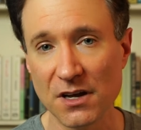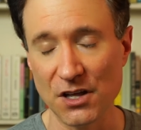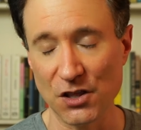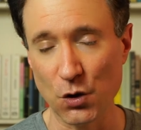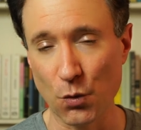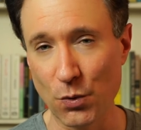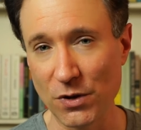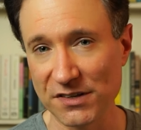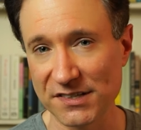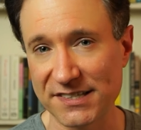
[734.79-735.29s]
The
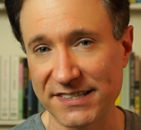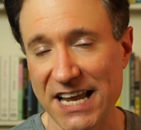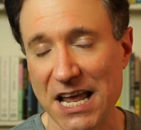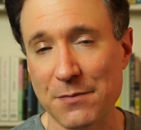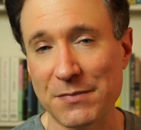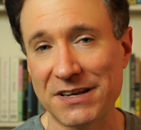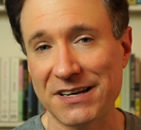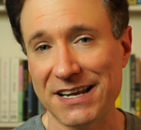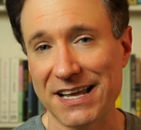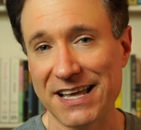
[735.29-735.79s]
will
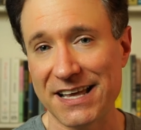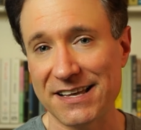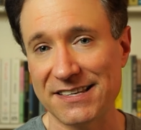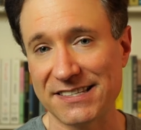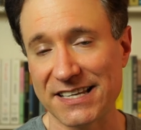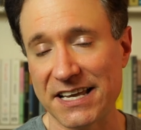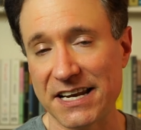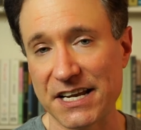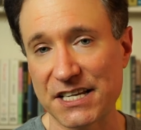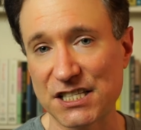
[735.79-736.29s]
statement is
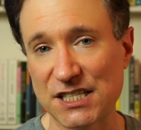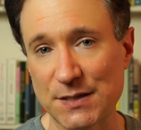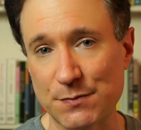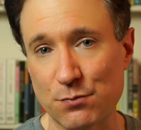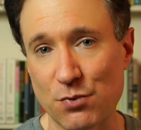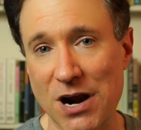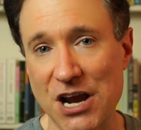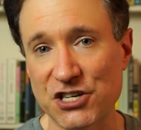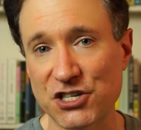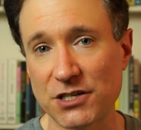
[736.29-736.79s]
an
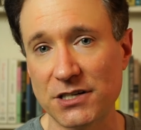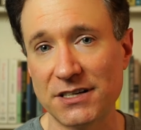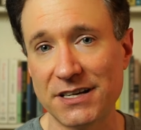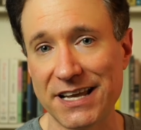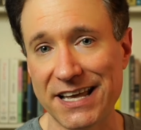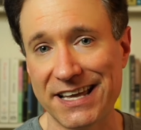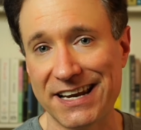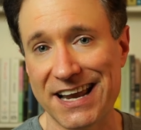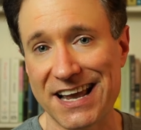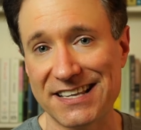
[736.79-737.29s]
expression
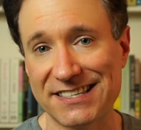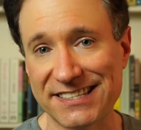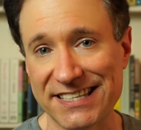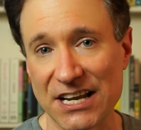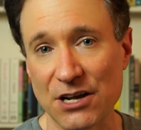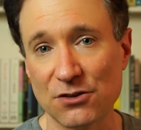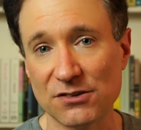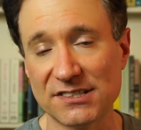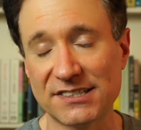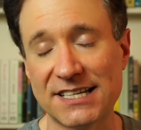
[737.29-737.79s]
in a
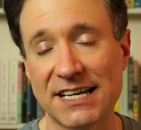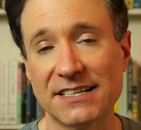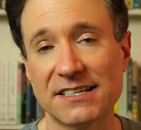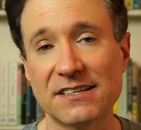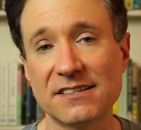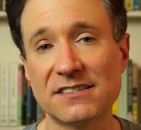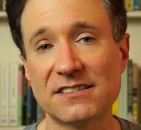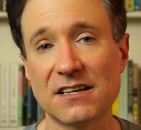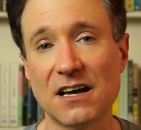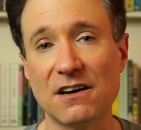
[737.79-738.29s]
single
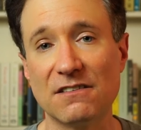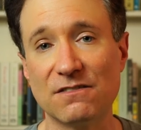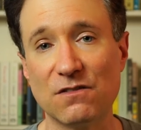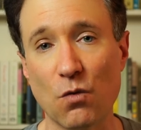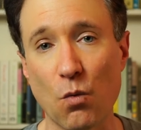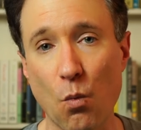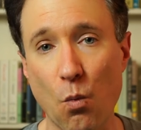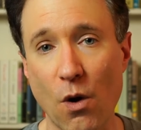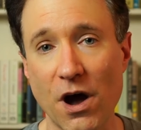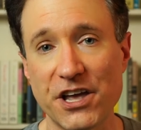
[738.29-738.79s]
sentence of
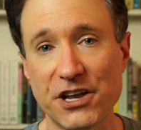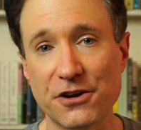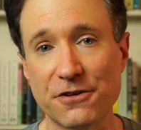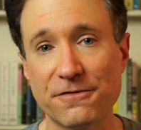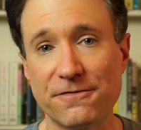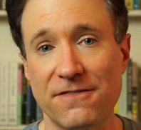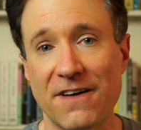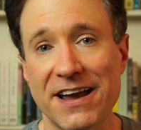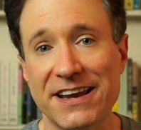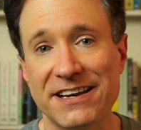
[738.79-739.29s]
what your
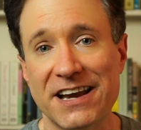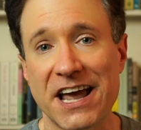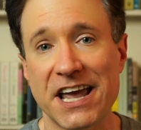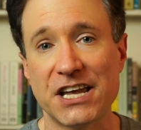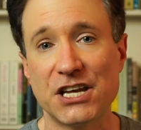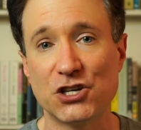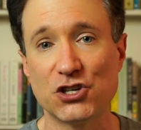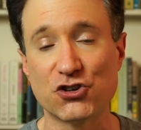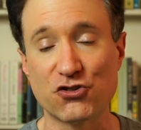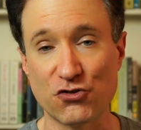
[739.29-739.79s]

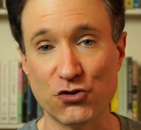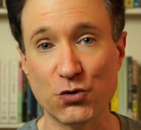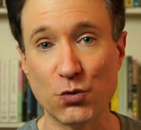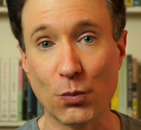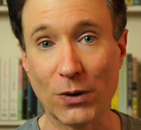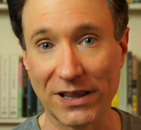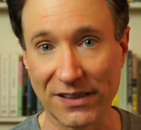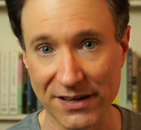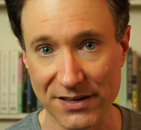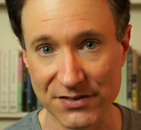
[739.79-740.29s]
finite true
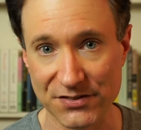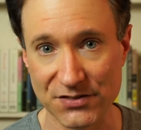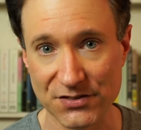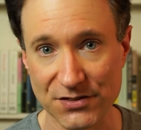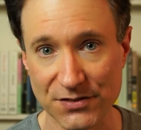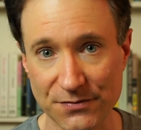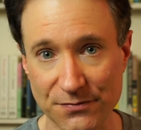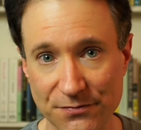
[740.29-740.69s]
will is.